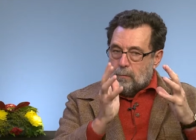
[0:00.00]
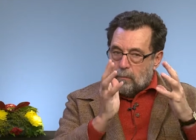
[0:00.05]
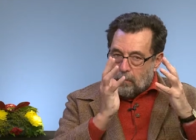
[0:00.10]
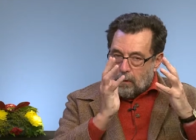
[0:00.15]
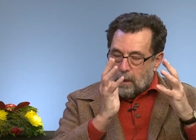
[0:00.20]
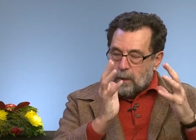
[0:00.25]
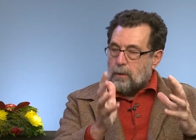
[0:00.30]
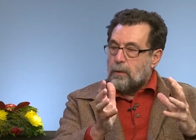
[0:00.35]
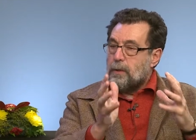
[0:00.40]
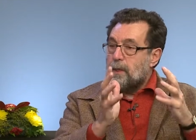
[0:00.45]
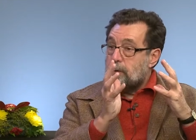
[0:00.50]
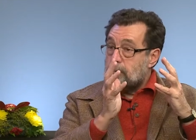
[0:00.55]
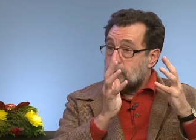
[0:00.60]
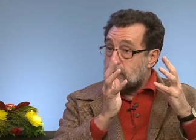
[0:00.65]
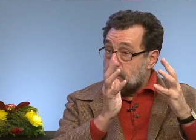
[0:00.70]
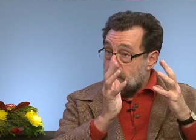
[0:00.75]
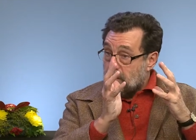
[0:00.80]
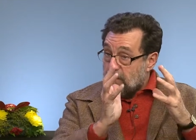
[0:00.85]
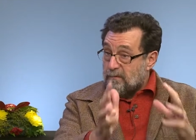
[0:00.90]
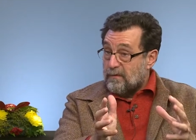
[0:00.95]
who are going to
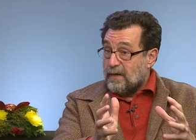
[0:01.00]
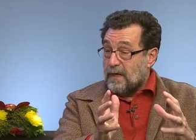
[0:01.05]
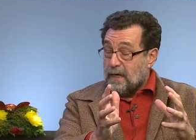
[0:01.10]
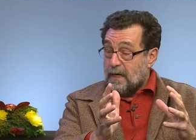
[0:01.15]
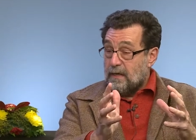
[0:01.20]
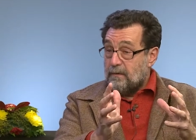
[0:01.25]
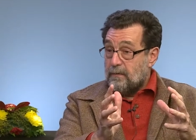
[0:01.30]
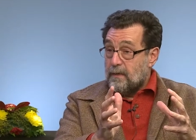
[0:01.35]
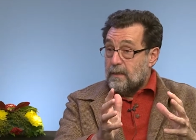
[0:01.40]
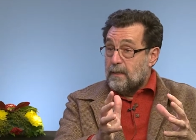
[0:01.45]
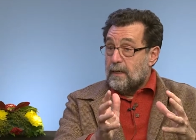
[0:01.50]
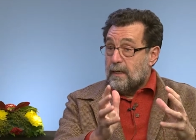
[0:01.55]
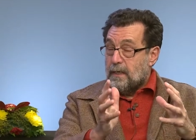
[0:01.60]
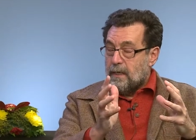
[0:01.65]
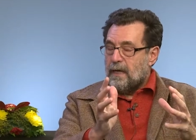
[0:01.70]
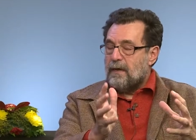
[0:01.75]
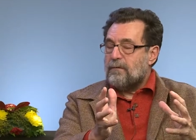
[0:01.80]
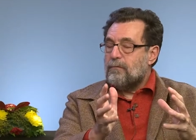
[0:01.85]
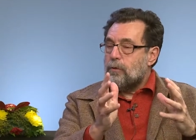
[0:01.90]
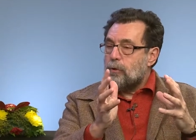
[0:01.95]
survive
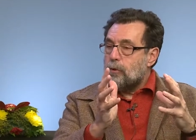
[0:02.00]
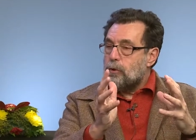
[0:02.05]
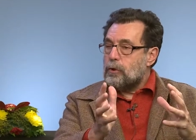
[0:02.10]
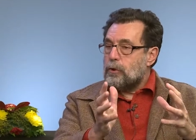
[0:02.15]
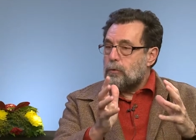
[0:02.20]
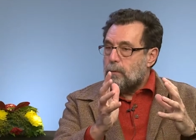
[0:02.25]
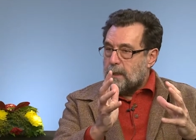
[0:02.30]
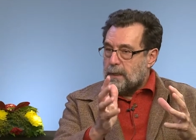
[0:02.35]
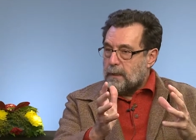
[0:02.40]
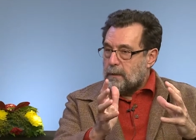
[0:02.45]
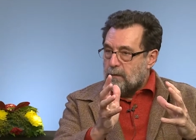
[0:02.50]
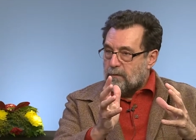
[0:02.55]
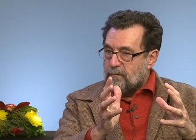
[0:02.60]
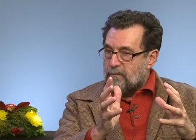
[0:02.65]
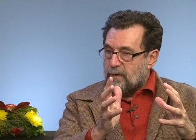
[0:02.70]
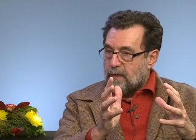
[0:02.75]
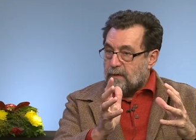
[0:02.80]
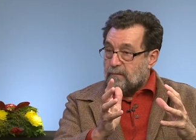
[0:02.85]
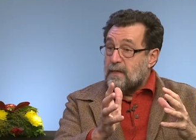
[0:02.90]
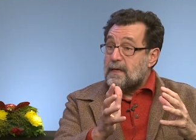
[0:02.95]
and have a good quality
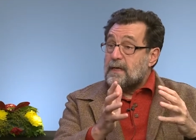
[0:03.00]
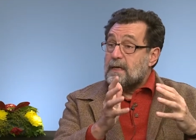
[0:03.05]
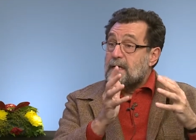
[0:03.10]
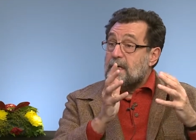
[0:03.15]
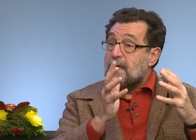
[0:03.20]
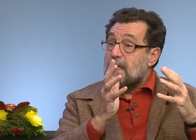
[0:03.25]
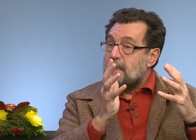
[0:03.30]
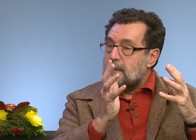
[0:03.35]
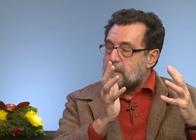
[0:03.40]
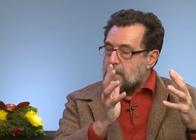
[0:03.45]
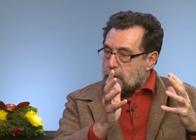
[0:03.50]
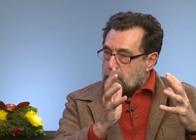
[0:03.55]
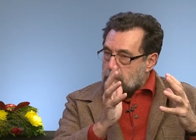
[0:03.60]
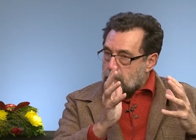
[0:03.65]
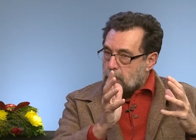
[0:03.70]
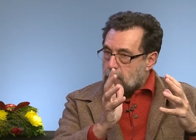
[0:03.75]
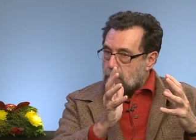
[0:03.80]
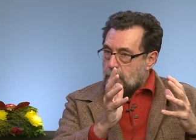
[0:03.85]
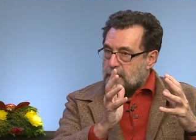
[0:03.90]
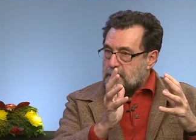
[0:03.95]
of life. It's not
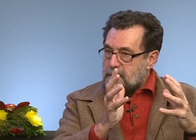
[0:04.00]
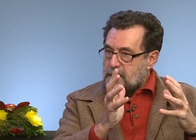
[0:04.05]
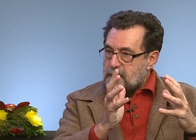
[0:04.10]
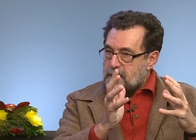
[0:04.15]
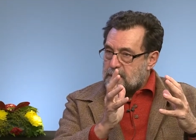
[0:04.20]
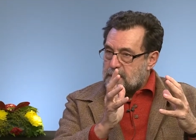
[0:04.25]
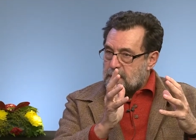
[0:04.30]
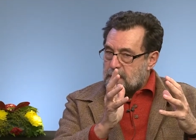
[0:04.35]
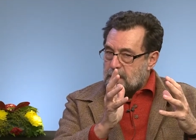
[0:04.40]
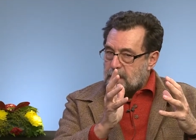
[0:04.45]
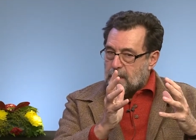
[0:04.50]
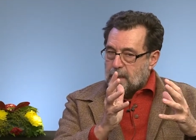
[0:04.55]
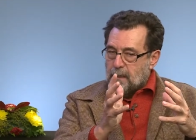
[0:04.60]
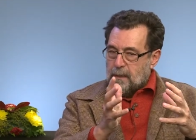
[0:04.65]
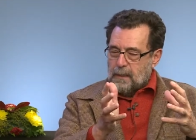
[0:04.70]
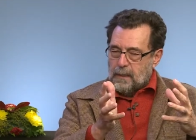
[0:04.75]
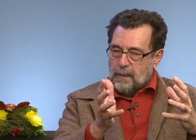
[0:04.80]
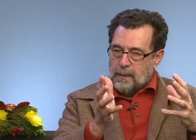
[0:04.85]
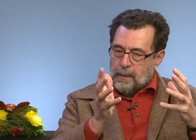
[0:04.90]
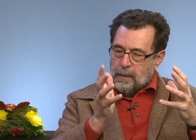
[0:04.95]
always easy,
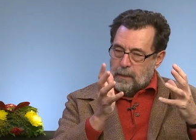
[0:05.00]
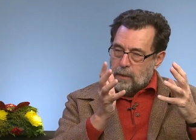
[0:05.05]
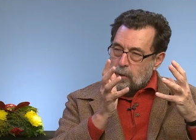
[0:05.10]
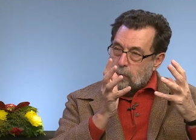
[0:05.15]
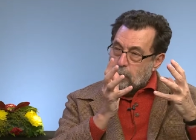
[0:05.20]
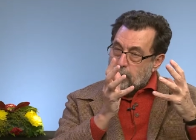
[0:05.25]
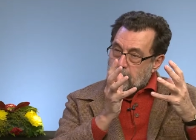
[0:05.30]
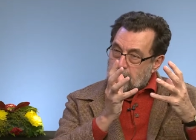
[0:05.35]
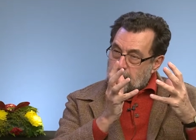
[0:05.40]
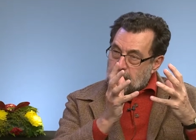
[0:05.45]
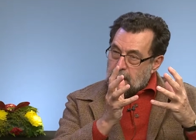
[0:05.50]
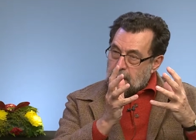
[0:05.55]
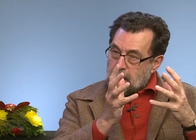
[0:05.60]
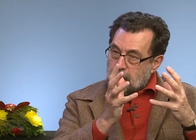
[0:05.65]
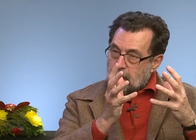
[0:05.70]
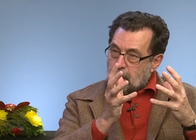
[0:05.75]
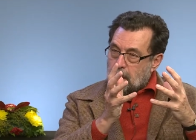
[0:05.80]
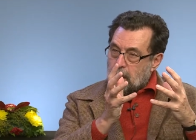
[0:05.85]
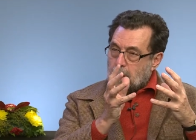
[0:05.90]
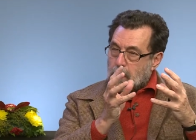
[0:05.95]
and here we
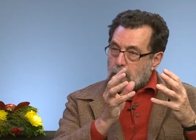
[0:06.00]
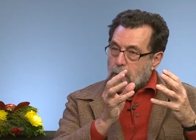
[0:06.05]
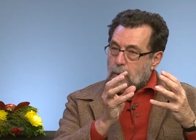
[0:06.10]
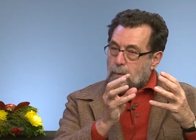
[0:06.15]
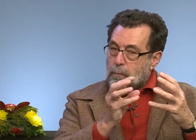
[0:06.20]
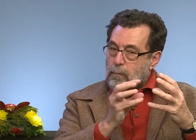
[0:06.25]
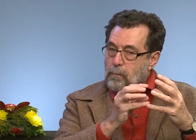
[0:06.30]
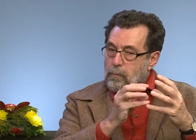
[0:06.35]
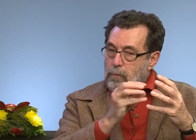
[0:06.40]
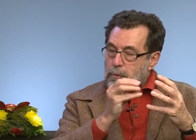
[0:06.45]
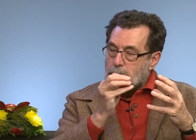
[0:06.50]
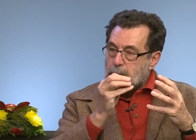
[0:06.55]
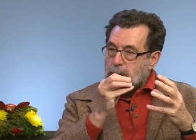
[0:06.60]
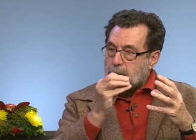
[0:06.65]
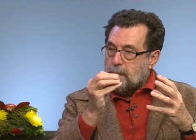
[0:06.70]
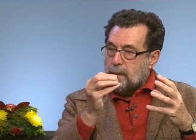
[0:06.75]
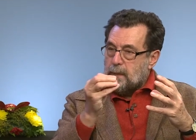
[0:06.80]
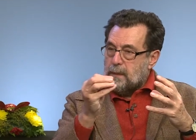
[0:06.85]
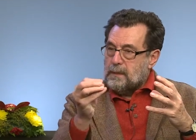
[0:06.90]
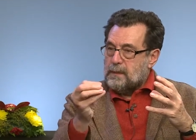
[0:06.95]
need a
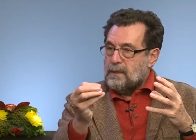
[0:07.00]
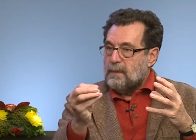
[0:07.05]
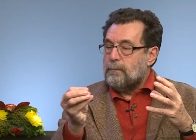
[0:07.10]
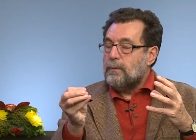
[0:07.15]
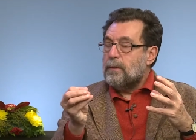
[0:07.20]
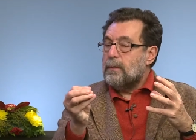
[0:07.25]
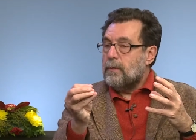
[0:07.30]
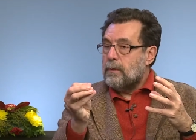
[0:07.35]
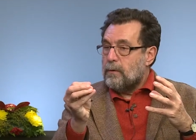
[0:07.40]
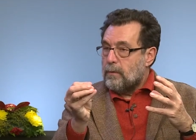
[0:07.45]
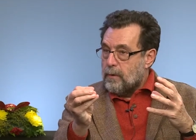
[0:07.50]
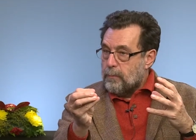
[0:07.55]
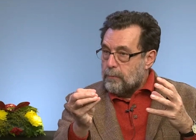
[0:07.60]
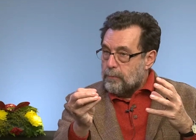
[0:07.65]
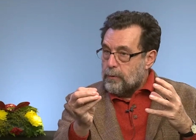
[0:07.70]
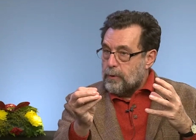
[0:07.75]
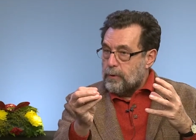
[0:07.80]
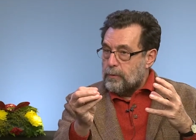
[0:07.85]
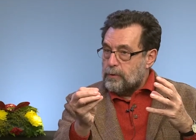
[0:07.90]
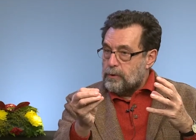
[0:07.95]
multidisciplinary
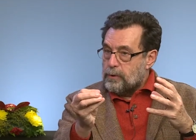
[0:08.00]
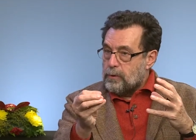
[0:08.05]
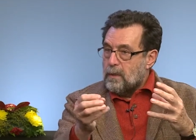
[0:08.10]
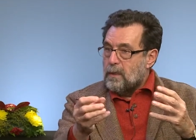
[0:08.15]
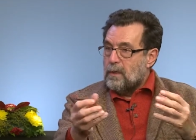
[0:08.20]
approach,